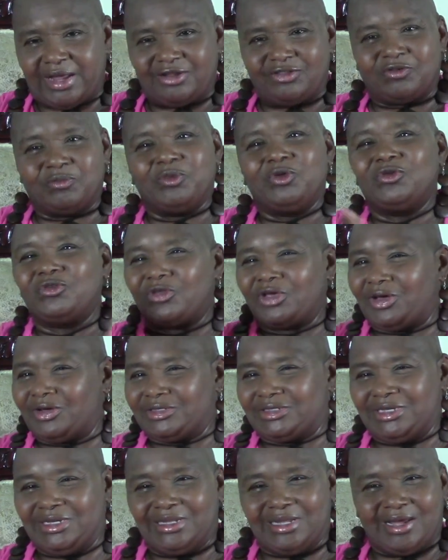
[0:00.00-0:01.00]
his music because
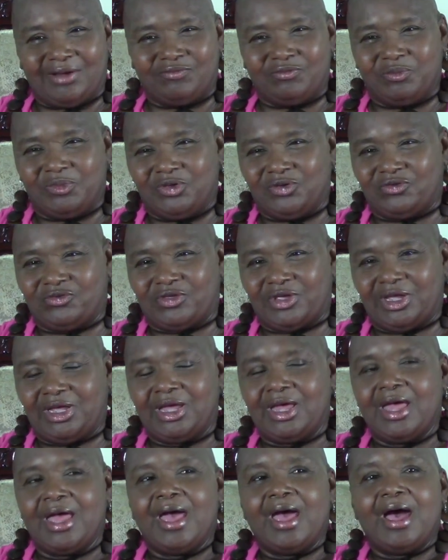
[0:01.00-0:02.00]
he loved music.
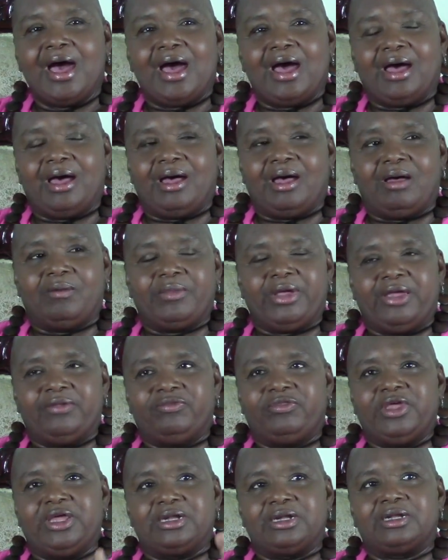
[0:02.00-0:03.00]
And
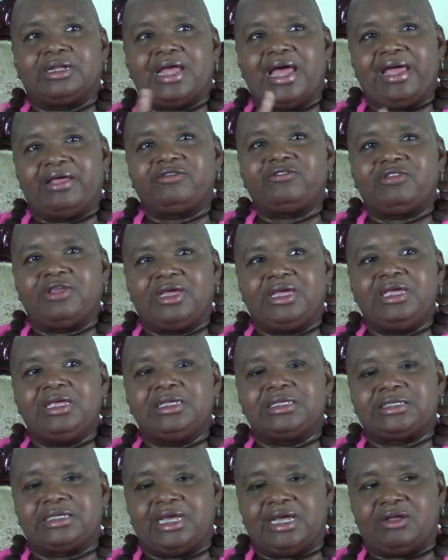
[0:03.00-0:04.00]
then the last thing he
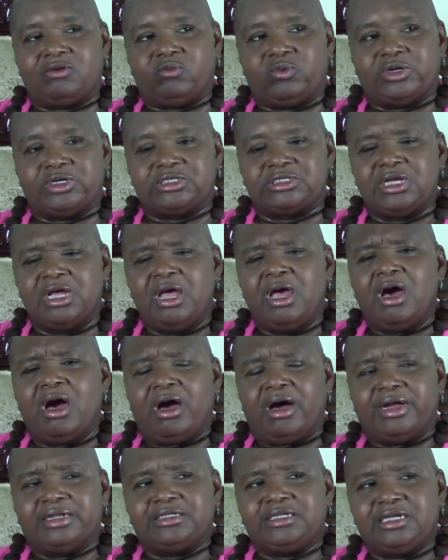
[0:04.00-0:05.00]
said was,
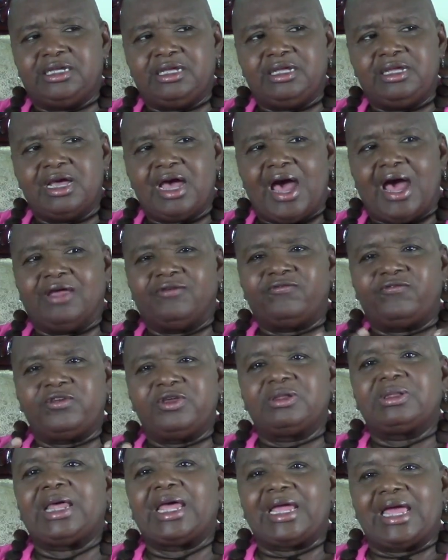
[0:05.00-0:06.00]
Auntie, I
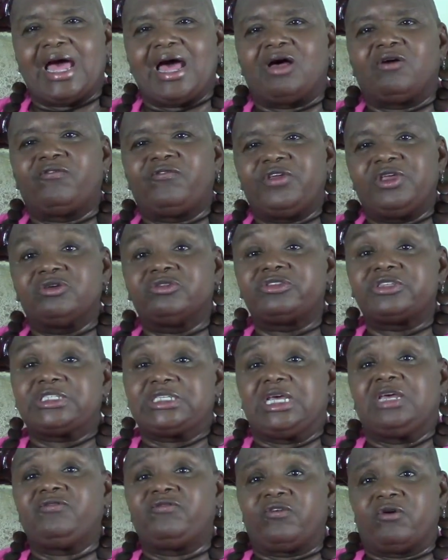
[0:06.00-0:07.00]
feel like I'll feel
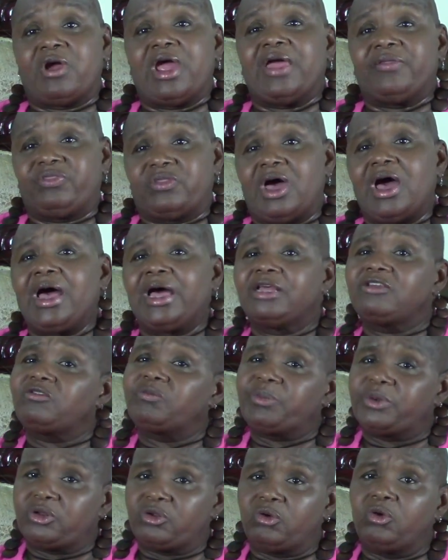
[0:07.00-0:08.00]
safer at the
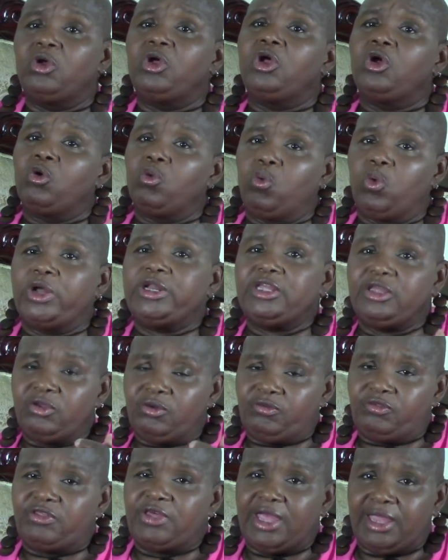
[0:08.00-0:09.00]
hospital. What do you
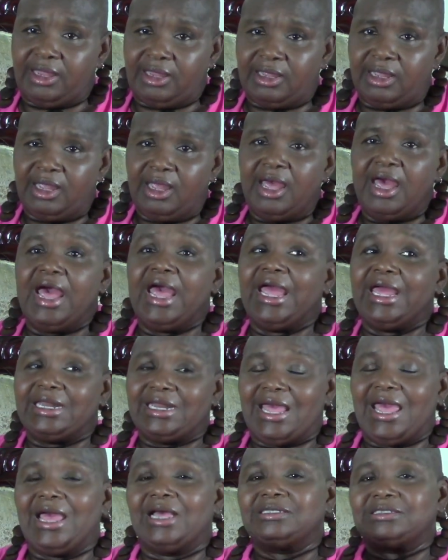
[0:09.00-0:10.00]
think?
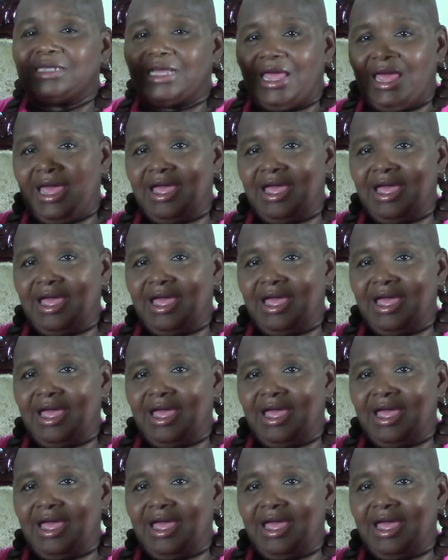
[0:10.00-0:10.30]
And as a